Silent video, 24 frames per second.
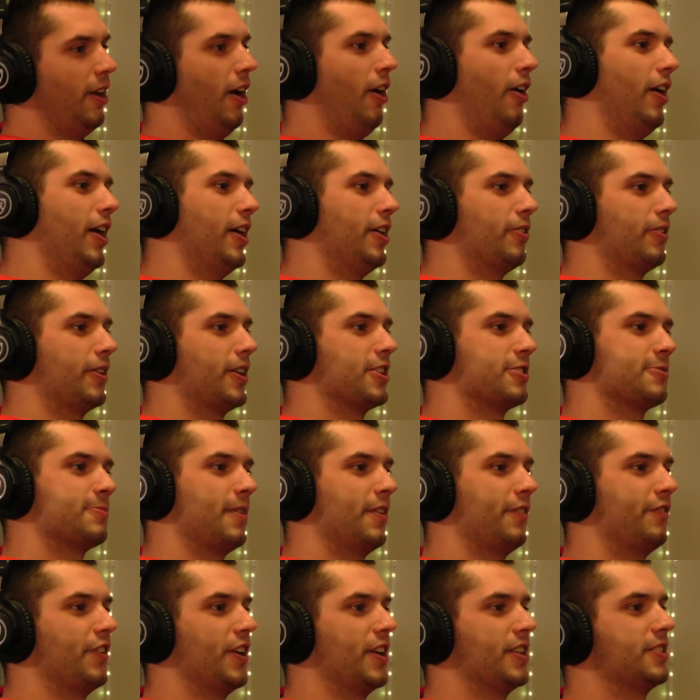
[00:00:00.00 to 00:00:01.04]
I don't kiss my
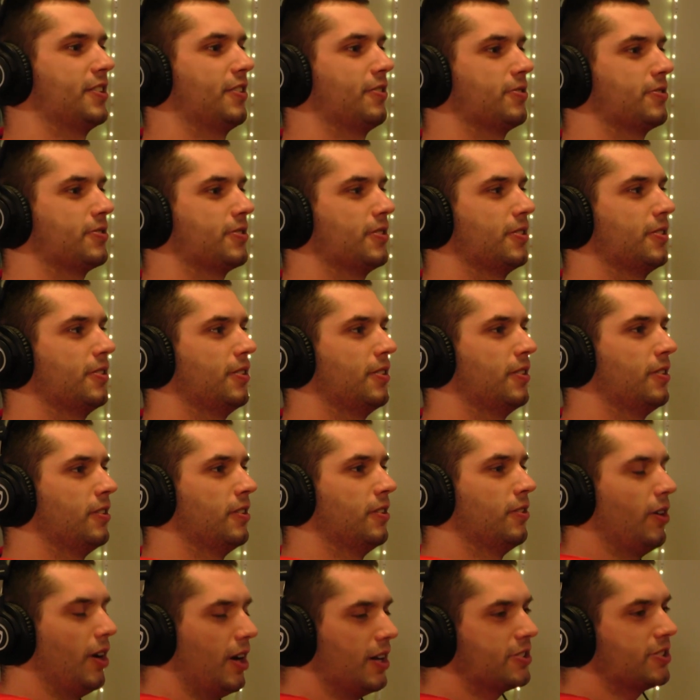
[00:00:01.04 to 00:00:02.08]
fans. He goes,
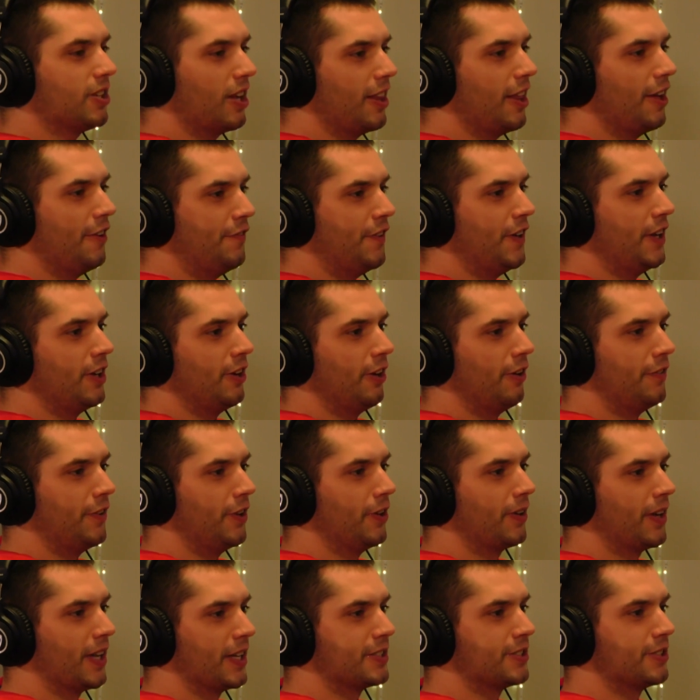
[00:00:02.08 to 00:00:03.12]
well, I saw that video of
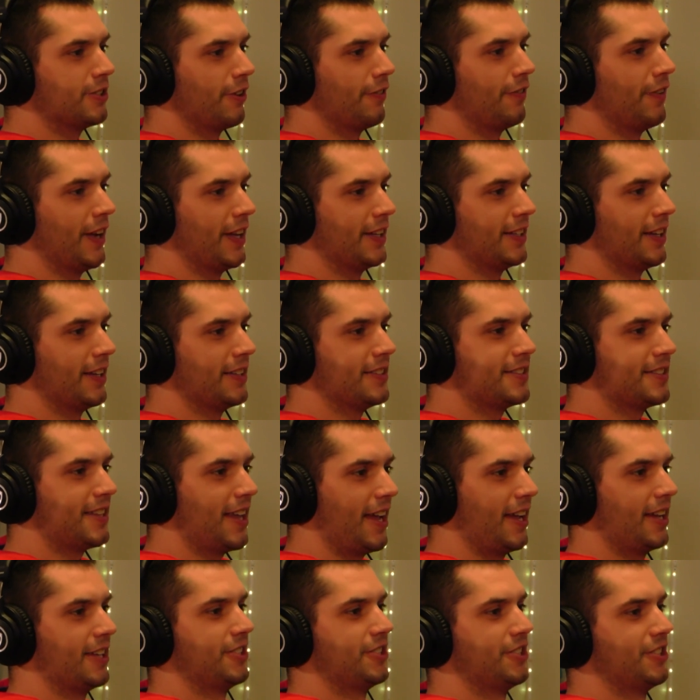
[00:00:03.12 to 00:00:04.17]
you kissing your fan on
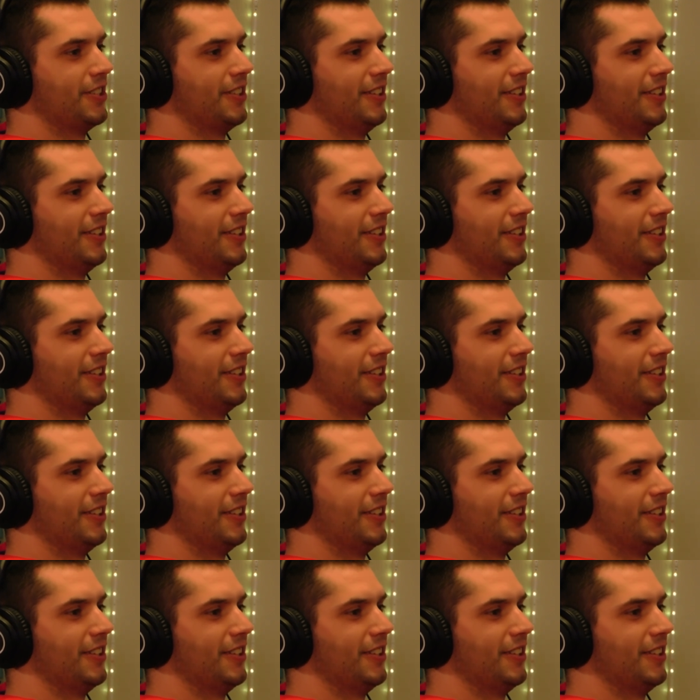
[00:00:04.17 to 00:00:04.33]
stage.